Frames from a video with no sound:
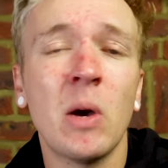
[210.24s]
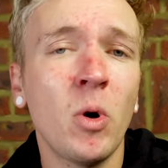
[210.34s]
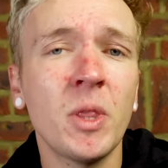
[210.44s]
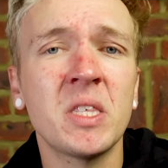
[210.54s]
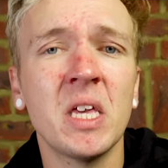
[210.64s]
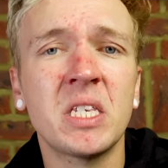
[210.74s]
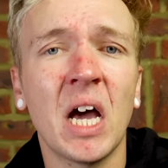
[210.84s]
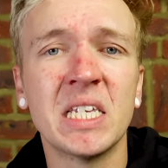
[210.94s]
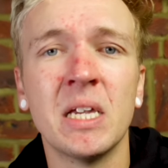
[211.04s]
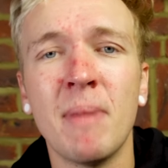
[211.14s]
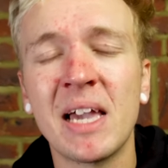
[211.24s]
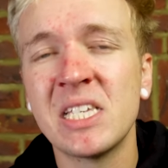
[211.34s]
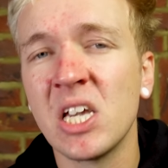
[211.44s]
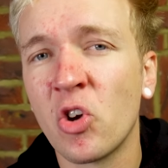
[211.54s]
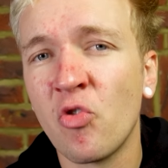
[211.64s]
Now what this then does, it
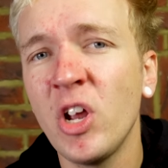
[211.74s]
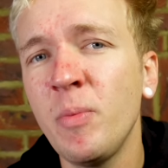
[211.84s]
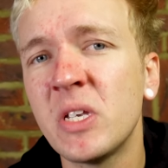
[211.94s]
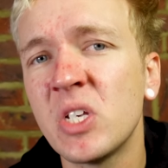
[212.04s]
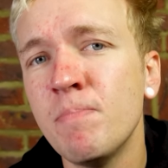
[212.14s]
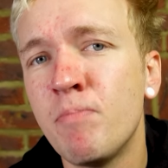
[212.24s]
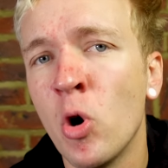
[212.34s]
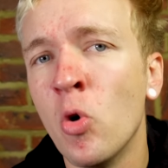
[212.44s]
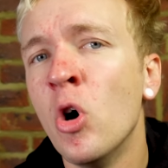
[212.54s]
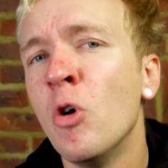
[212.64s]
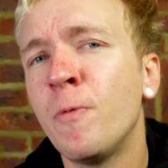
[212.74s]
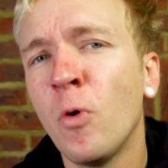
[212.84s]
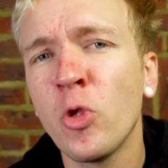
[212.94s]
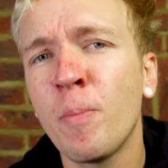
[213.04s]
makes it incredibly simple for